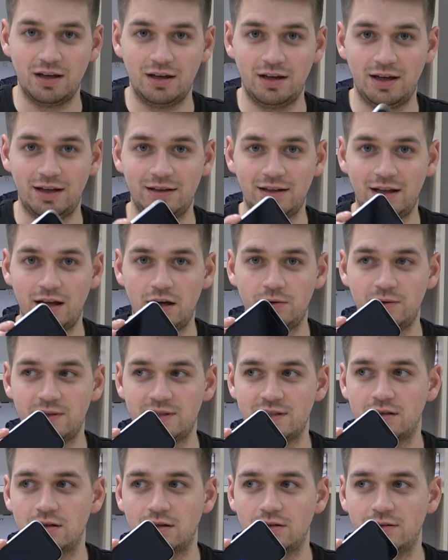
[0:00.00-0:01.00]
and now
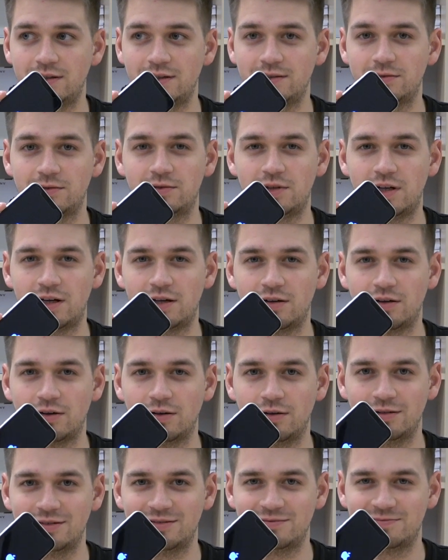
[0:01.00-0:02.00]
it's going to turn
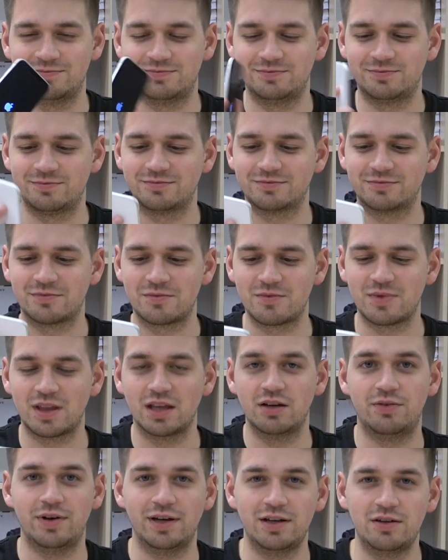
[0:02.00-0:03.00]
on.
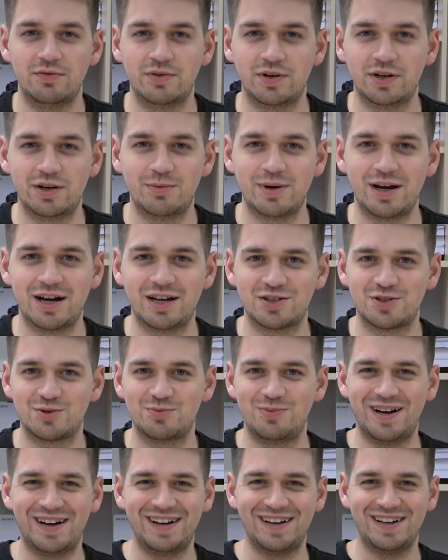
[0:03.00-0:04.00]
Thank you very
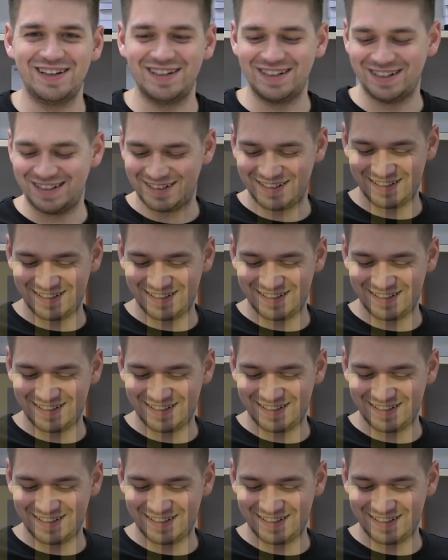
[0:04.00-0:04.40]
much. Bye.